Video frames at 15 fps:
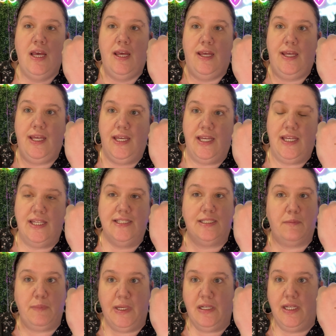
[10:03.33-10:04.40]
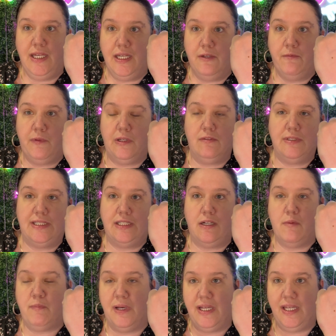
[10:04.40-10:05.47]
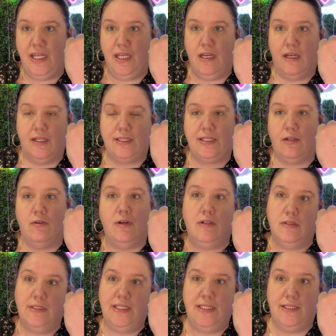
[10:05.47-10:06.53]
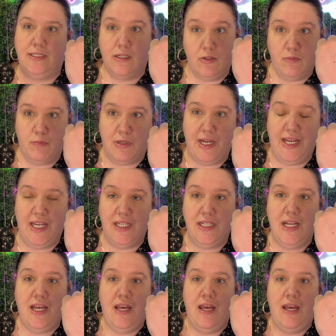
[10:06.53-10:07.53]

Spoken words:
He is a beauty influencer, but he also owns his own brand.